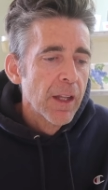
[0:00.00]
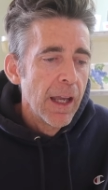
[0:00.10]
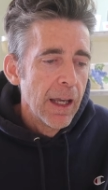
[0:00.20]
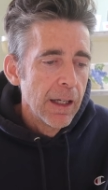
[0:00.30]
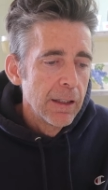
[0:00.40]

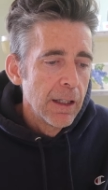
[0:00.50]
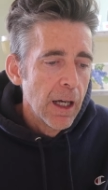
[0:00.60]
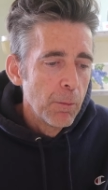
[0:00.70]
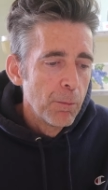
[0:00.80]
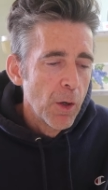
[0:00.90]
and
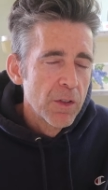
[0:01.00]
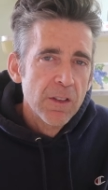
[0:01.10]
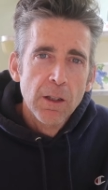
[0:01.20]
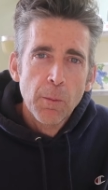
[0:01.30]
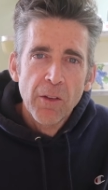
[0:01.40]
um,
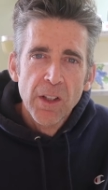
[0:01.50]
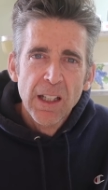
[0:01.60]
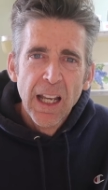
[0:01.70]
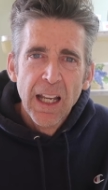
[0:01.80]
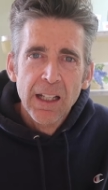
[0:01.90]
posting them every
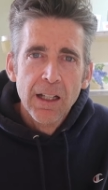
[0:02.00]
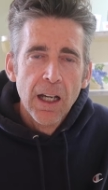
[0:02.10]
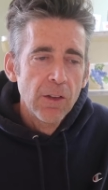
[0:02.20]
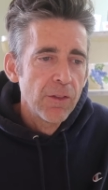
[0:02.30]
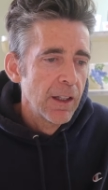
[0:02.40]
day,
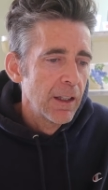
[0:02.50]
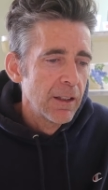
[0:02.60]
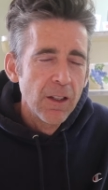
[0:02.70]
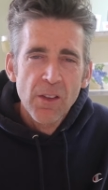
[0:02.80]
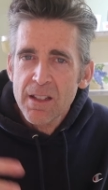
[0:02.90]
kind of,
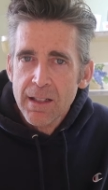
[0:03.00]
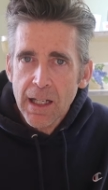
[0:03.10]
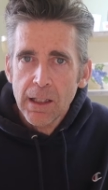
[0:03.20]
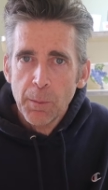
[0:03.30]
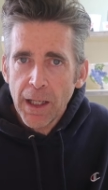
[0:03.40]
you know, this
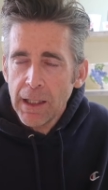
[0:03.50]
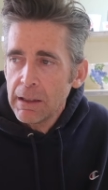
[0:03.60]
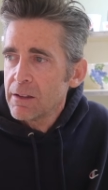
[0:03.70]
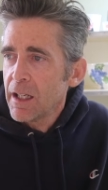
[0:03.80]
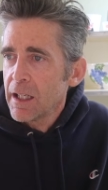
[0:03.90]
daily
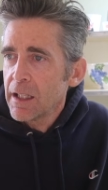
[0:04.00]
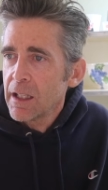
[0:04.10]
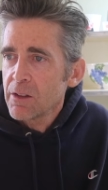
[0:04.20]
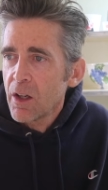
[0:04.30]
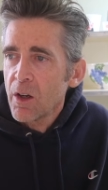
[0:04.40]
painting thing. And
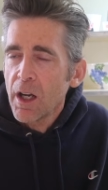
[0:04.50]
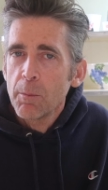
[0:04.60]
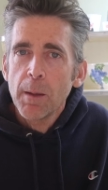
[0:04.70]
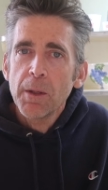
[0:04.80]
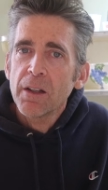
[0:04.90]
I thought, all
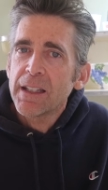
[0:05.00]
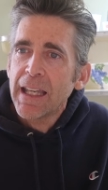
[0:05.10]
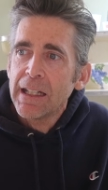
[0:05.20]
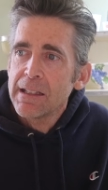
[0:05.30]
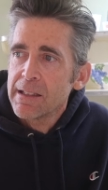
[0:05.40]
right, maybe I'll
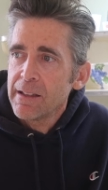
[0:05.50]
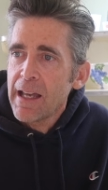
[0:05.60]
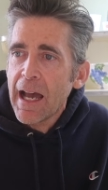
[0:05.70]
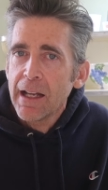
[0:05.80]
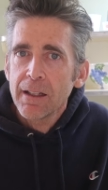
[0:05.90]
get into
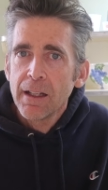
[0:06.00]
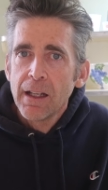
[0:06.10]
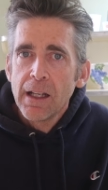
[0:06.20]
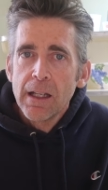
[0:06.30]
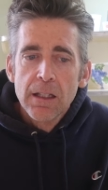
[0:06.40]
that
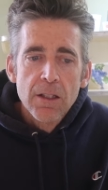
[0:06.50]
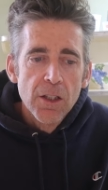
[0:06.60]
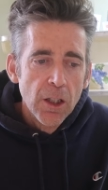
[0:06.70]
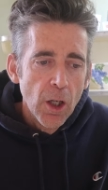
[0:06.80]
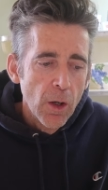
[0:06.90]

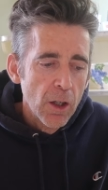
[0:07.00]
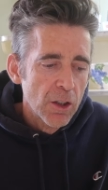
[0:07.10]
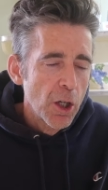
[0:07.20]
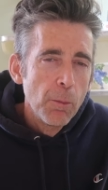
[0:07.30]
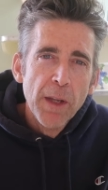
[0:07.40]
you know, I'll
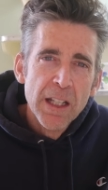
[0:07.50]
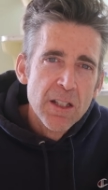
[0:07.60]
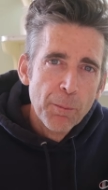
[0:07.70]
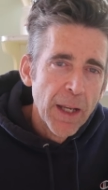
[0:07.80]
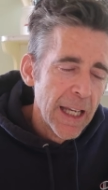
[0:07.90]
commit
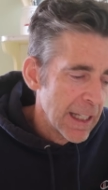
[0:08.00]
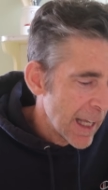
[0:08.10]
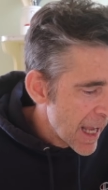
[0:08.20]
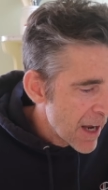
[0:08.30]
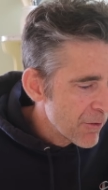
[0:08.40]
to
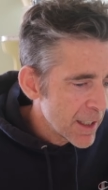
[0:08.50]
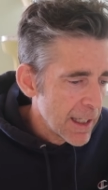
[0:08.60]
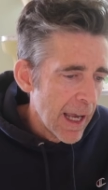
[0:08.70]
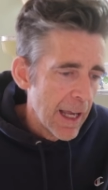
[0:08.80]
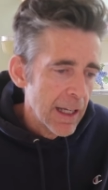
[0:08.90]
painting every
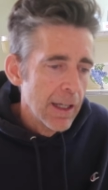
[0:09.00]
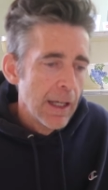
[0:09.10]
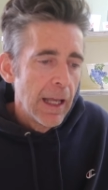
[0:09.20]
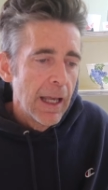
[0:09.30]
day.